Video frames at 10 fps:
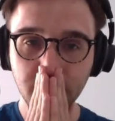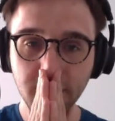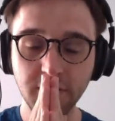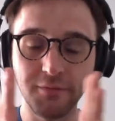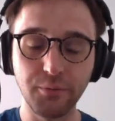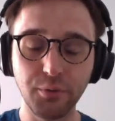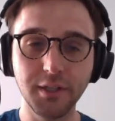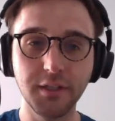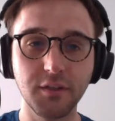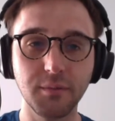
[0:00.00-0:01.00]
If everyone can
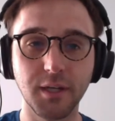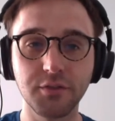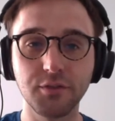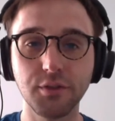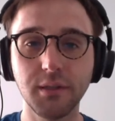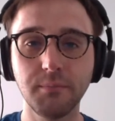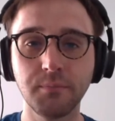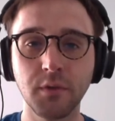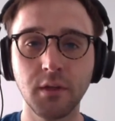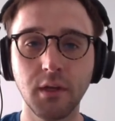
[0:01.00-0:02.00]
see my screen,
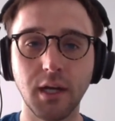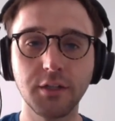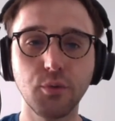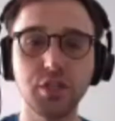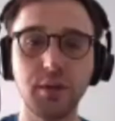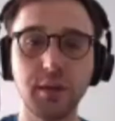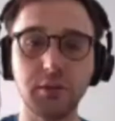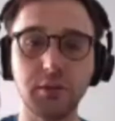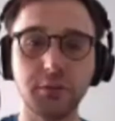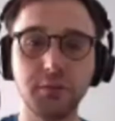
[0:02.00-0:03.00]
I just want to shout
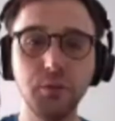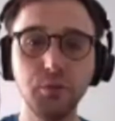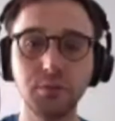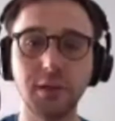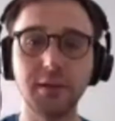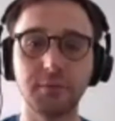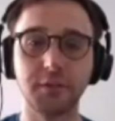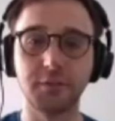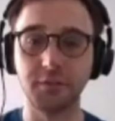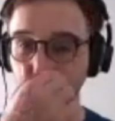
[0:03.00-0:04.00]
out a few
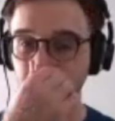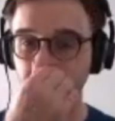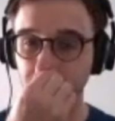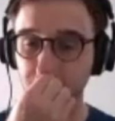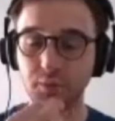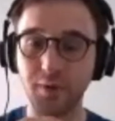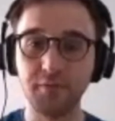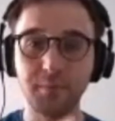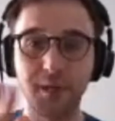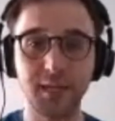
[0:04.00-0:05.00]
reference links so
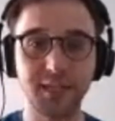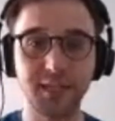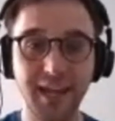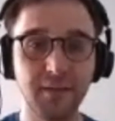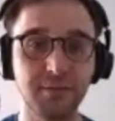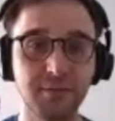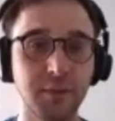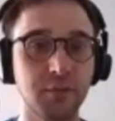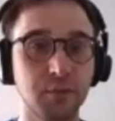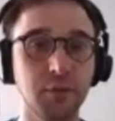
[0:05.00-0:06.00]
everybody can have
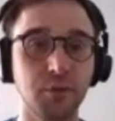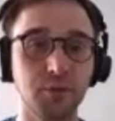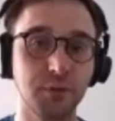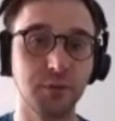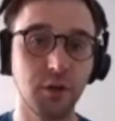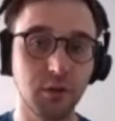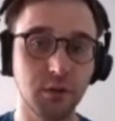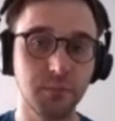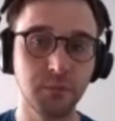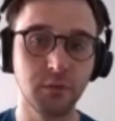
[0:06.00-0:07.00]
them as we go through the talk.